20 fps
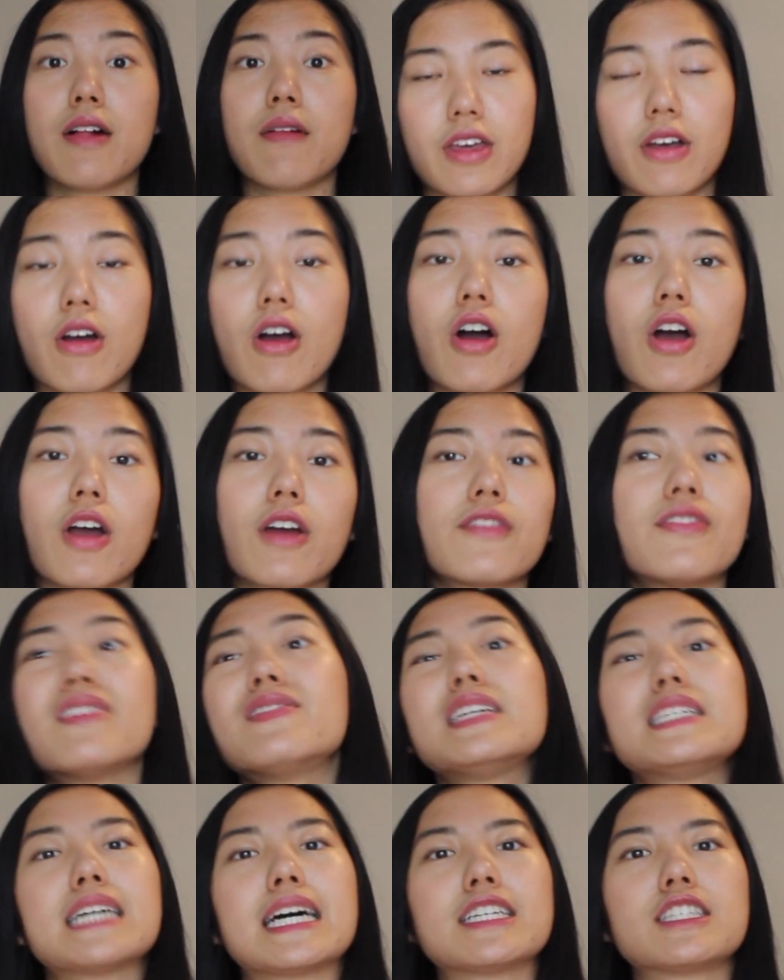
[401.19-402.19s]
There are
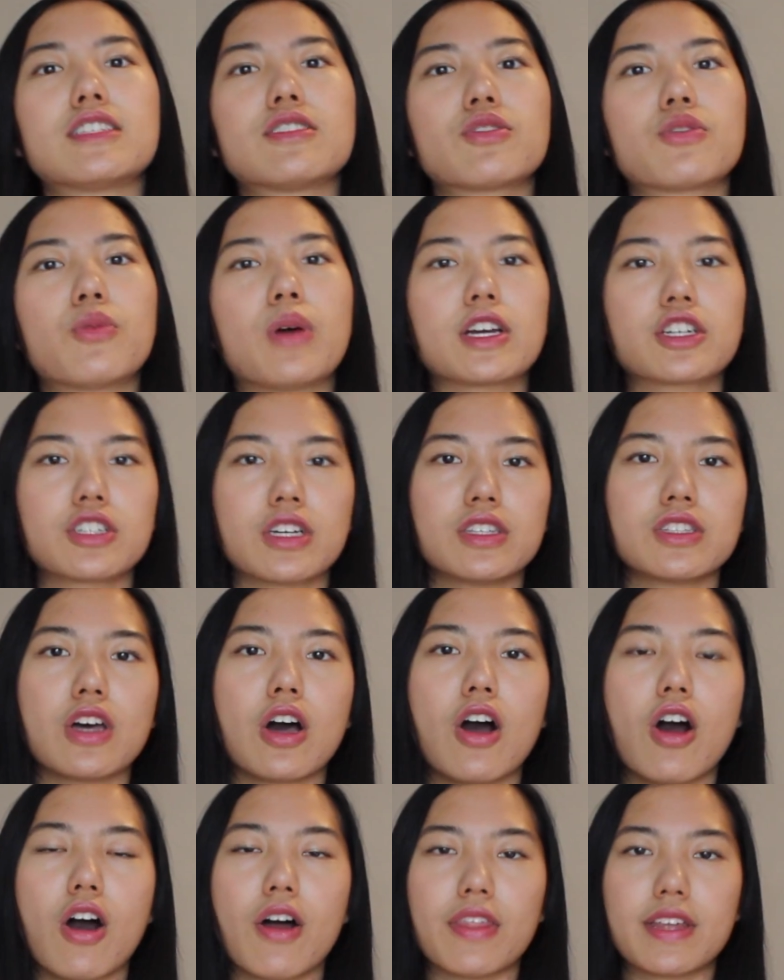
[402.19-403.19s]
50 test questions
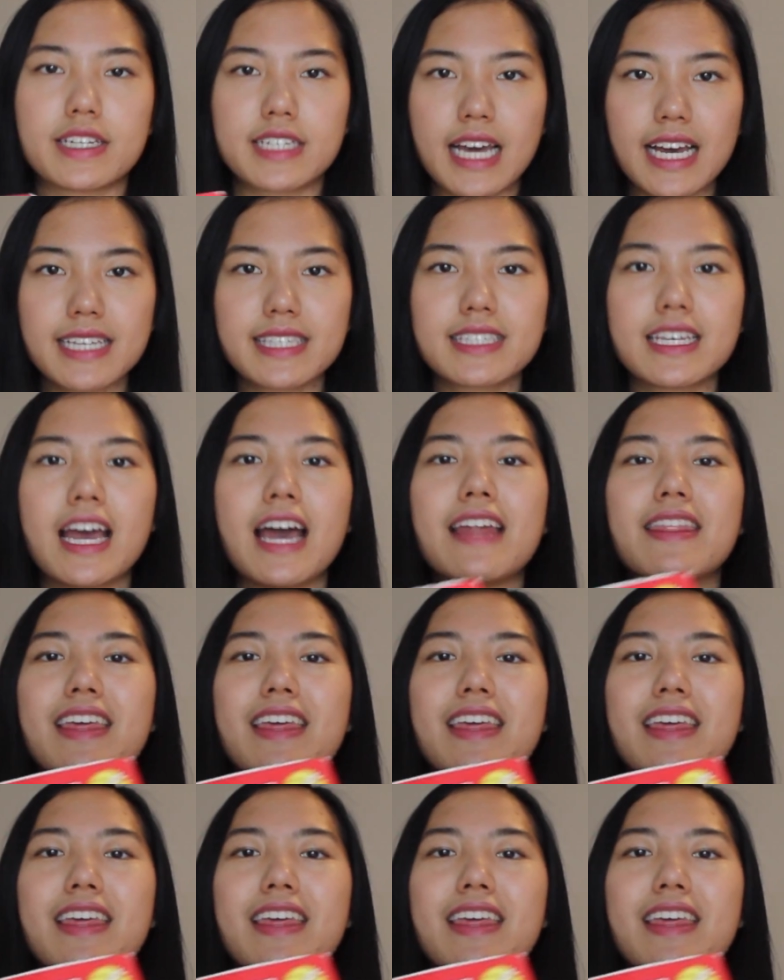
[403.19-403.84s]
on the test.